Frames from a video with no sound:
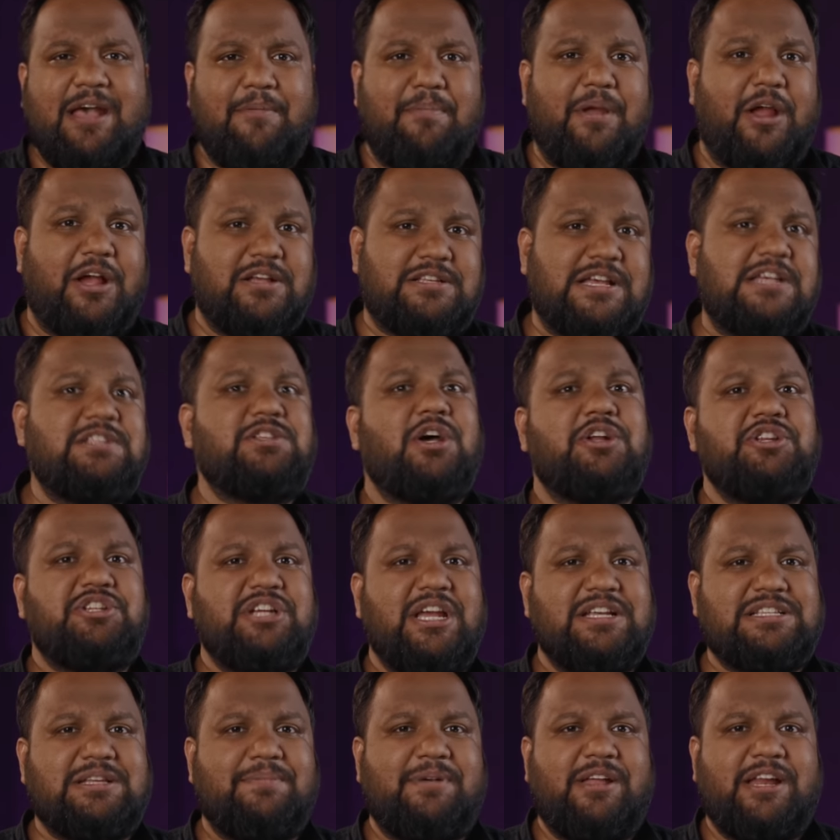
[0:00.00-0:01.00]
because I saw
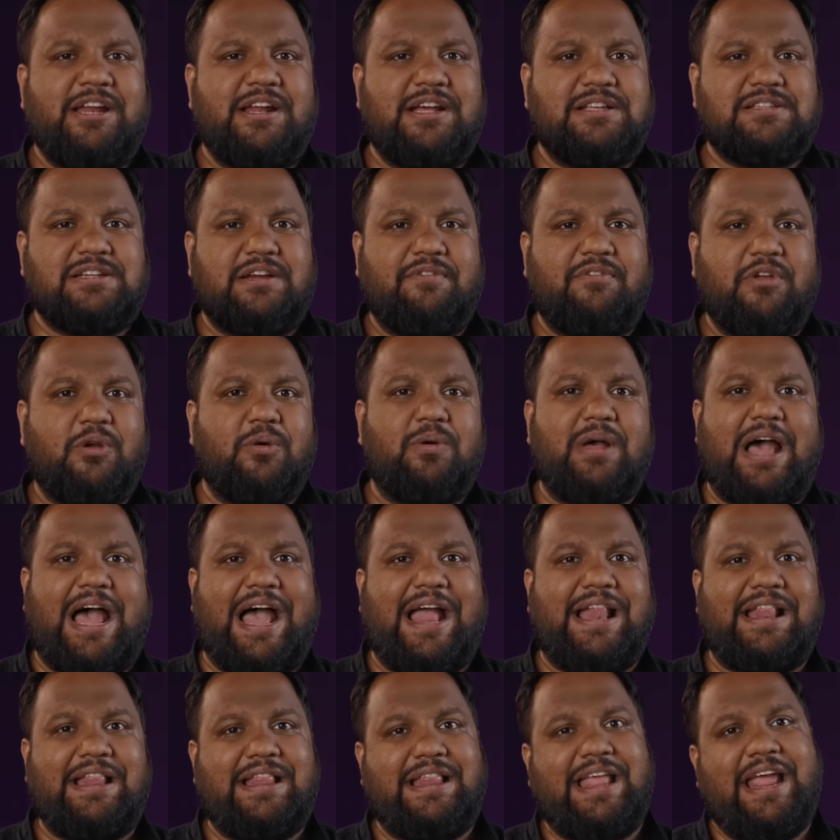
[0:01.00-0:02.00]
GSM Arena's review
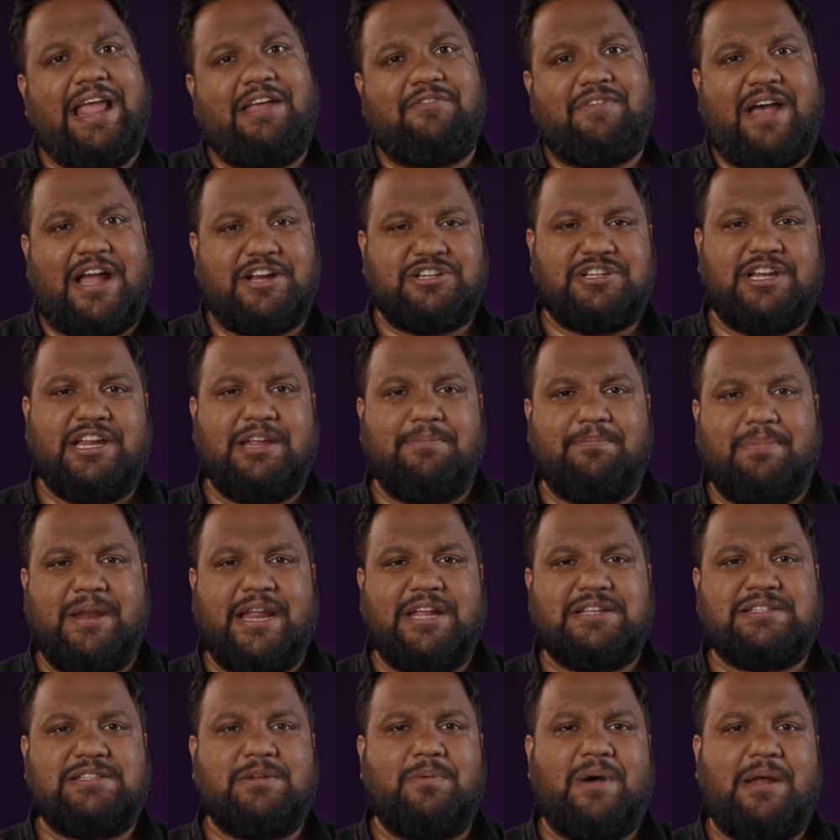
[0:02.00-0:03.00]
and they've actually
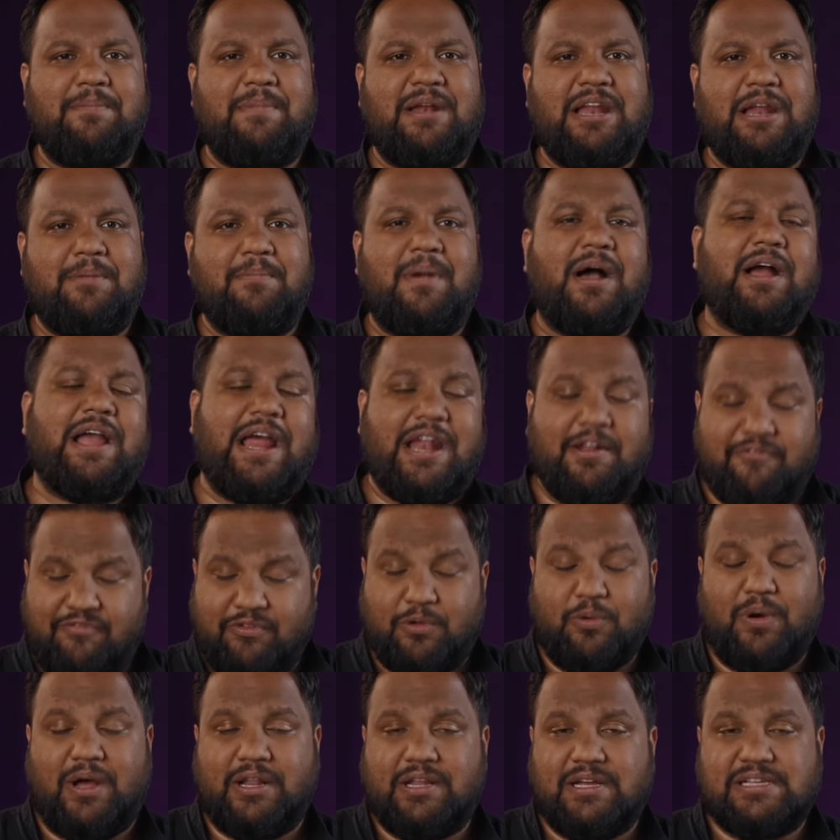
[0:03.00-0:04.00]
breached the 1 million mark and a
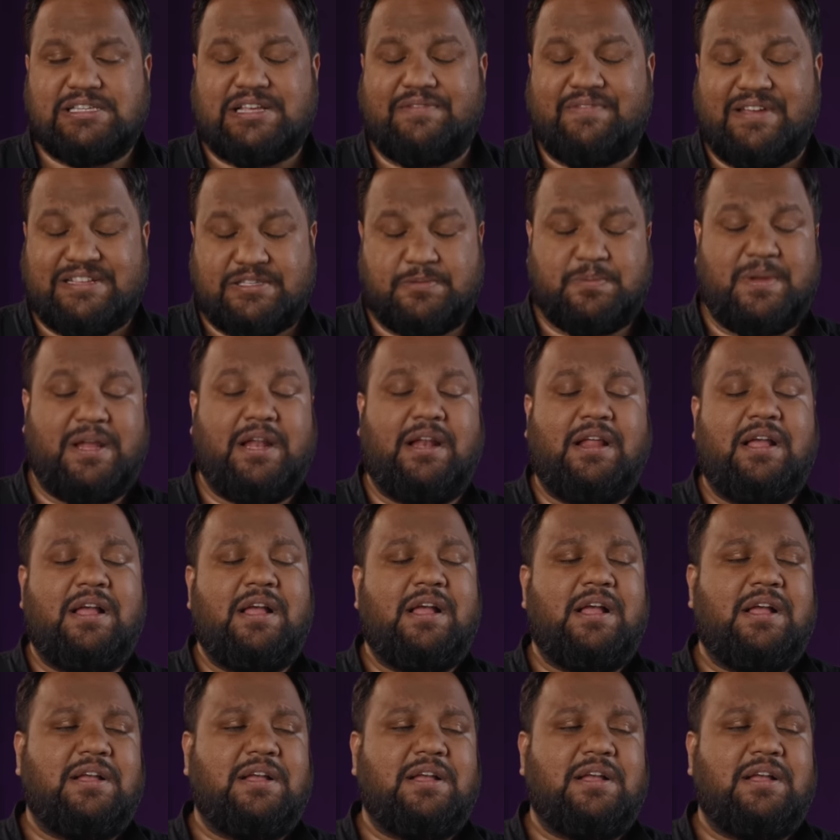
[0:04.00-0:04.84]
few others have as well.